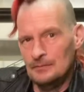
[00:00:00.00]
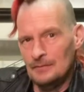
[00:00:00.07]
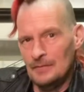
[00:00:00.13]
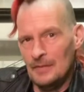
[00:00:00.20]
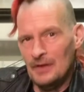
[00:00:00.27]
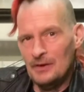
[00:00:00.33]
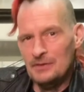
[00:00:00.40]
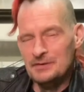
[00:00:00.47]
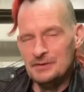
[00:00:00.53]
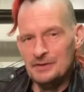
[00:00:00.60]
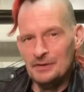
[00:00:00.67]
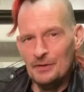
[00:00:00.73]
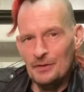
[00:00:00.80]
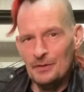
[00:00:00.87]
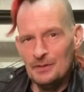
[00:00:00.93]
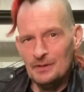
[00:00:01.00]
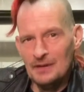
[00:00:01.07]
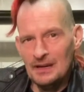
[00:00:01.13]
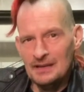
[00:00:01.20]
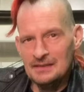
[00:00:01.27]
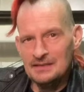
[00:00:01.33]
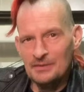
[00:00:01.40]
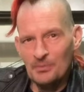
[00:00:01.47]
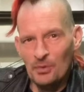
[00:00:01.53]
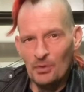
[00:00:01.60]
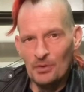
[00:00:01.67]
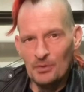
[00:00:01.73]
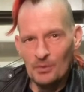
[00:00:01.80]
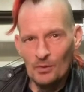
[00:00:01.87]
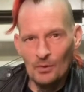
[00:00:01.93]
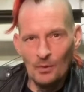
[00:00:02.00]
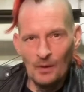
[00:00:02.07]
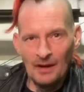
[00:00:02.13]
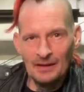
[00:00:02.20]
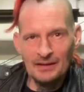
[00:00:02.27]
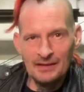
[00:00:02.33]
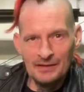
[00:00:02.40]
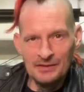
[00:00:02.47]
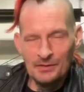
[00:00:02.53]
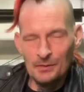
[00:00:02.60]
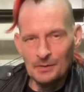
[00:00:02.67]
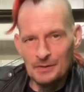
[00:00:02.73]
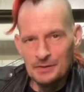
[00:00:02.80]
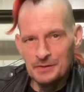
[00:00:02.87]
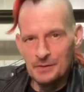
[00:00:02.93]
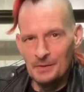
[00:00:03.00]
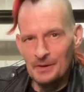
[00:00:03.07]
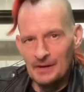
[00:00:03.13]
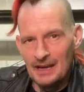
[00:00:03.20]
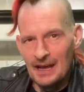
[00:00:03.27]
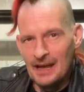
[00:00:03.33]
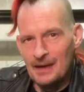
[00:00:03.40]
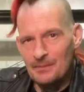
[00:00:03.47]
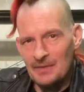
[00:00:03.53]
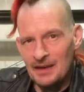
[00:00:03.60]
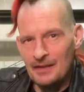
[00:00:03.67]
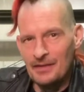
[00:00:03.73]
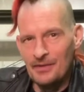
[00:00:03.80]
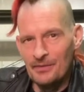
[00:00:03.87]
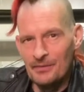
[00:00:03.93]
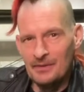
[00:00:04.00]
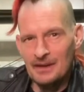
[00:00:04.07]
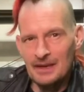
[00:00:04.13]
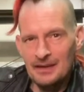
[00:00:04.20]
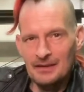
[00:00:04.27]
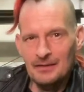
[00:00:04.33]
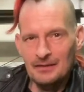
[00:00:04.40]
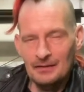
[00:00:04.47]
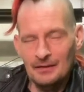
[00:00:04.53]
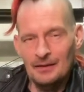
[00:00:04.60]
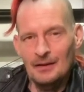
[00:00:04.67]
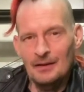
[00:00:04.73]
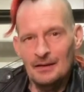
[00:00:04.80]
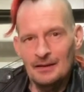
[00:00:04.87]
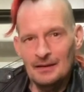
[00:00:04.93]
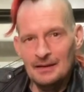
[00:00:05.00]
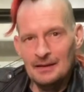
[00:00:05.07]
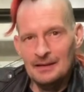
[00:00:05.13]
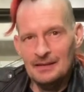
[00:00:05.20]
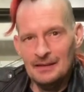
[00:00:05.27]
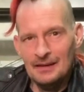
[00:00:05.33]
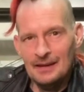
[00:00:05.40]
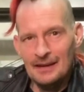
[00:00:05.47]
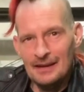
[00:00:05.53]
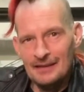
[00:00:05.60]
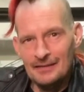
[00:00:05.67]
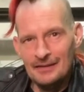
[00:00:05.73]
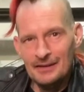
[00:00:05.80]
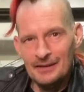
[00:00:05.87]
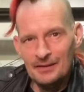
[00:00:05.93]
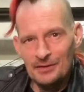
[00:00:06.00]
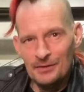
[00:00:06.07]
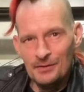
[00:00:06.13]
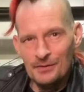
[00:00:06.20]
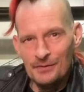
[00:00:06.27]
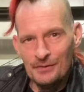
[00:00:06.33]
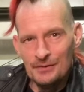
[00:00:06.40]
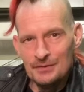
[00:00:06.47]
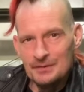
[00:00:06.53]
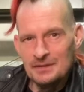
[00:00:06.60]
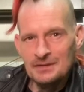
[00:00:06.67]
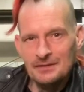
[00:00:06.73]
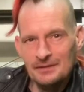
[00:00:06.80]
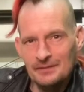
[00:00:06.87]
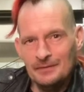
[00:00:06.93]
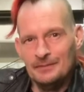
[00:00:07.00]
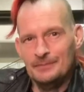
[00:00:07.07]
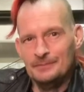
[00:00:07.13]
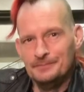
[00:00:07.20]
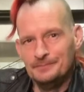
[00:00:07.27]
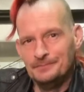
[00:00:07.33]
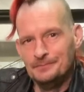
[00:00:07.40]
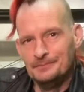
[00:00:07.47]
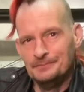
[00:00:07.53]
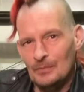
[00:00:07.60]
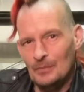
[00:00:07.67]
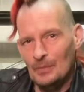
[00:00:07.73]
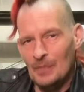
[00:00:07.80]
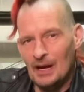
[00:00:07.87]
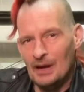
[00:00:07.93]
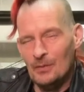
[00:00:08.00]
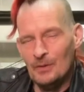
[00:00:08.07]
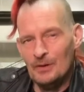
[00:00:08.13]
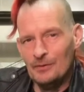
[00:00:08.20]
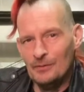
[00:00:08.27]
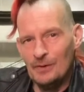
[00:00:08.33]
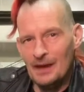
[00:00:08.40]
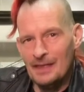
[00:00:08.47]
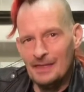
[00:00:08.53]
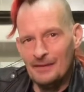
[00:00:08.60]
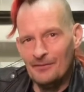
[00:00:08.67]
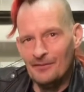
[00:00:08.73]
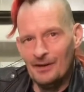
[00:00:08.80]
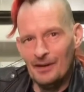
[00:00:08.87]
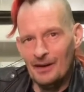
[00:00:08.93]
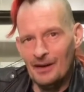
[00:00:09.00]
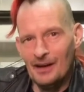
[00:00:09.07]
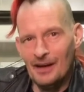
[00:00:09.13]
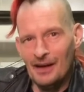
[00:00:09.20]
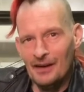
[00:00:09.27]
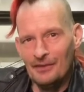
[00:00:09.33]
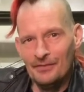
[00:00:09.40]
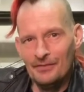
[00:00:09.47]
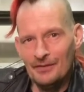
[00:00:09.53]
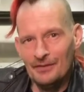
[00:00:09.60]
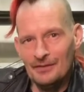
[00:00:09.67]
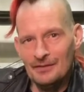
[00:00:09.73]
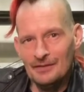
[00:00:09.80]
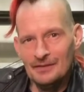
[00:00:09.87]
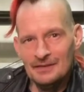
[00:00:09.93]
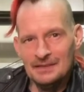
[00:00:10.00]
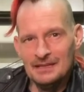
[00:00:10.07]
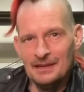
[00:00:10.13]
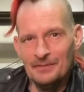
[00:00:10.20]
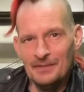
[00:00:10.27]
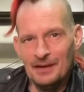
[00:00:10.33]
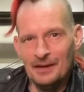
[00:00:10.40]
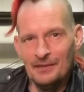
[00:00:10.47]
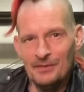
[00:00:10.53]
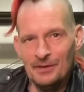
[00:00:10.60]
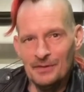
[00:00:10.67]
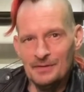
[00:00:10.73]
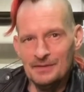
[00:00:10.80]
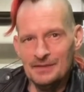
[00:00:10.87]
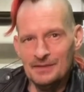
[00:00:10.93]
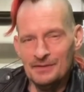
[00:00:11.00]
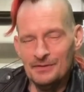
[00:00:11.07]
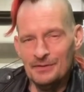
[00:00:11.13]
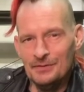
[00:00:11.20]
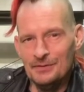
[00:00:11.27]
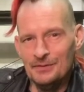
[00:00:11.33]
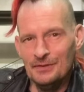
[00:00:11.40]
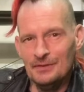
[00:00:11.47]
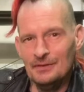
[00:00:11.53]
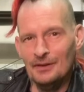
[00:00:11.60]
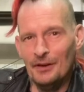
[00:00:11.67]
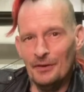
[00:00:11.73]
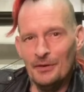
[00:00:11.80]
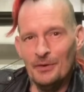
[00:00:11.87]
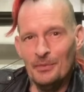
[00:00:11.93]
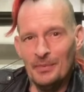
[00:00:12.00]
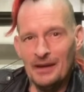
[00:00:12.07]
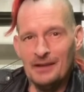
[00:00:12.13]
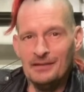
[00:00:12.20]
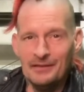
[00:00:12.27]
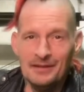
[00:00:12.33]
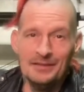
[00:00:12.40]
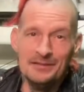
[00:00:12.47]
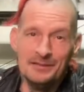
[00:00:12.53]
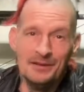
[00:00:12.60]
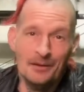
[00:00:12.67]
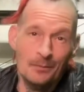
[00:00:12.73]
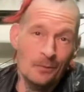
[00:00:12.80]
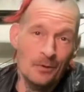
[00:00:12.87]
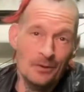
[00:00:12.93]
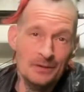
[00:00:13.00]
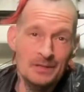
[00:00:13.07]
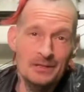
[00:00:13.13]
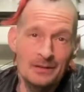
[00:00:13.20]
Those are known as a portable welding torch, or an ME3 in the Alien universe. But I wouldn't rate them very high for something of use in the future. Although better than Star Wars.